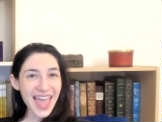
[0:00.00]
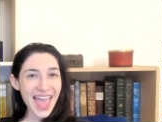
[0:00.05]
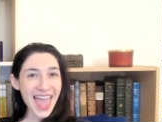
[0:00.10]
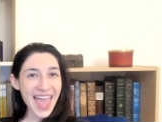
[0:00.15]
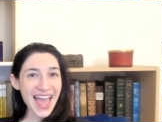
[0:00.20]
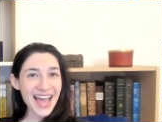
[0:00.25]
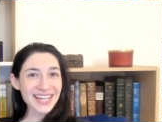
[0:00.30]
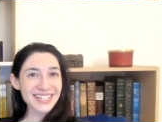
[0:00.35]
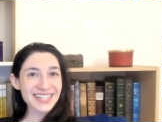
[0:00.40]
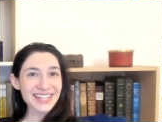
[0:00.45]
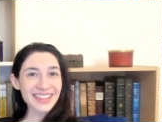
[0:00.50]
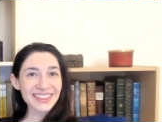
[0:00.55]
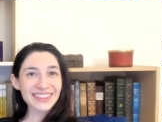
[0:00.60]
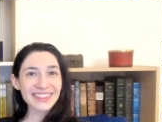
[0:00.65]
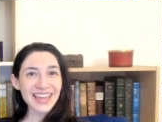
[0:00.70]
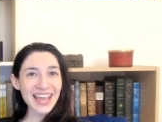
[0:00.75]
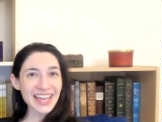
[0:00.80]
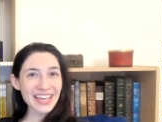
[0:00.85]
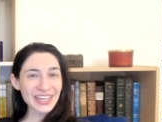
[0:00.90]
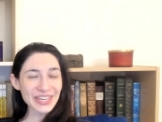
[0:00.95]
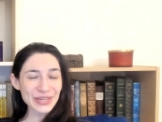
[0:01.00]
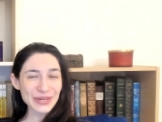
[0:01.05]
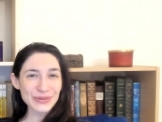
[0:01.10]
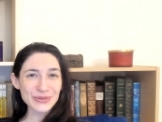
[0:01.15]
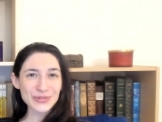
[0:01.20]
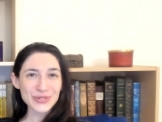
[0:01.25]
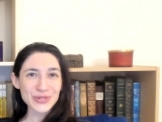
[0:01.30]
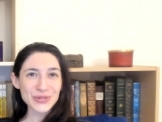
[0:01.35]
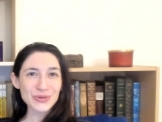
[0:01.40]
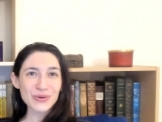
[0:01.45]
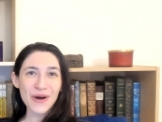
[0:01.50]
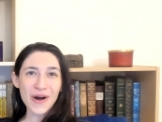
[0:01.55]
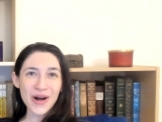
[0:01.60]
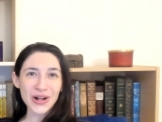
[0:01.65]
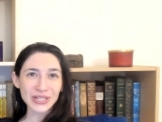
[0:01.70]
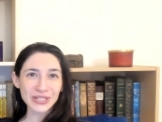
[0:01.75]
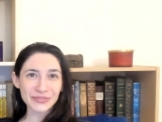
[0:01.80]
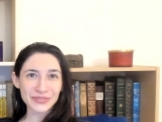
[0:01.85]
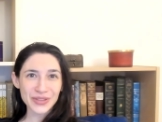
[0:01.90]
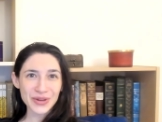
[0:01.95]
And thank you to all
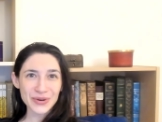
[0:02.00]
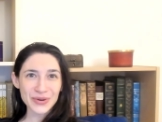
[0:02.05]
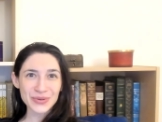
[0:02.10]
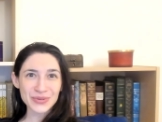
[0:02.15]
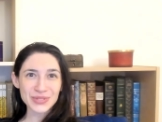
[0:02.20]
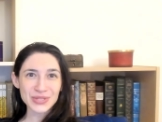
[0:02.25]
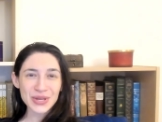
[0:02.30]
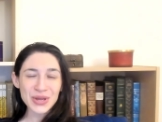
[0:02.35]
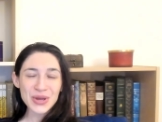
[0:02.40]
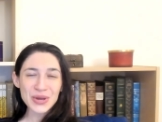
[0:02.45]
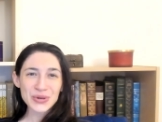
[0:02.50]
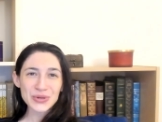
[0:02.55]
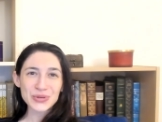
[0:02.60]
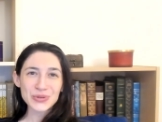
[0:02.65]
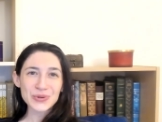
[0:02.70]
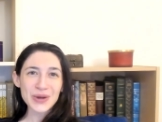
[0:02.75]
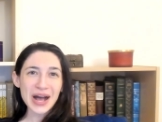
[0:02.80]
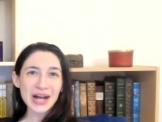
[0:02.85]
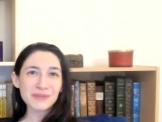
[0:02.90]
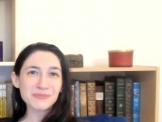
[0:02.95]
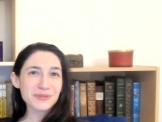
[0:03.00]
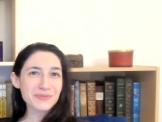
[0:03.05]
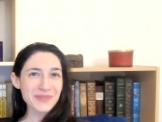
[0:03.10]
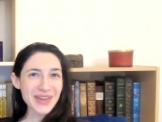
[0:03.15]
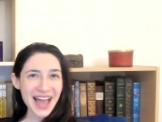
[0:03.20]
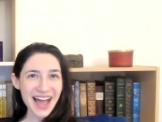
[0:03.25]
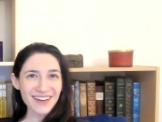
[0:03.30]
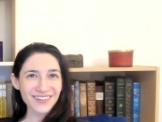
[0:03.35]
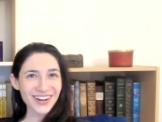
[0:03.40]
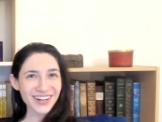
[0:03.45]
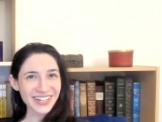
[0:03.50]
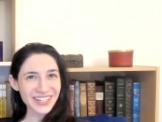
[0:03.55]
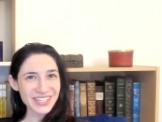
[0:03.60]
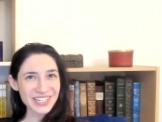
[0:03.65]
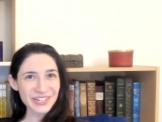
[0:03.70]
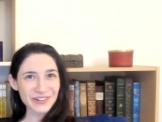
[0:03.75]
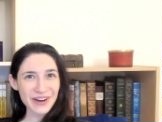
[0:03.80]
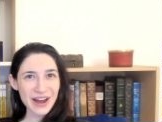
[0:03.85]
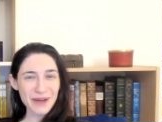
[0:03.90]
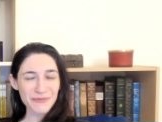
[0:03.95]
of those who helped me out on
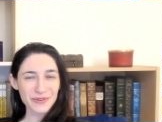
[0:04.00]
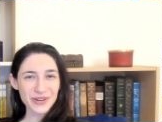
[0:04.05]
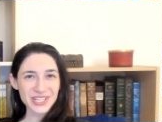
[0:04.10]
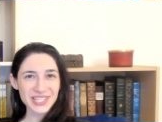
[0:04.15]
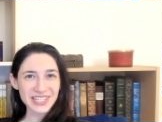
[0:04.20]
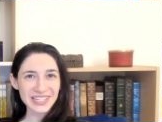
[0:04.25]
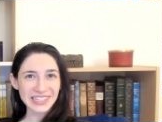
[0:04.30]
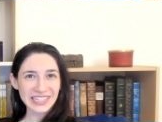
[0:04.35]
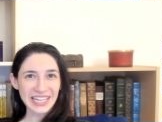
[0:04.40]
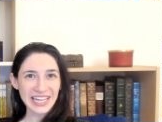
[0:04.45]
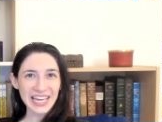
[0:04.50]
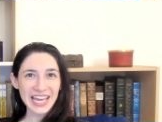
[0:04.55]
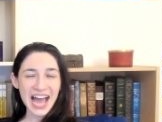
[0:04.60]
Instagram recently.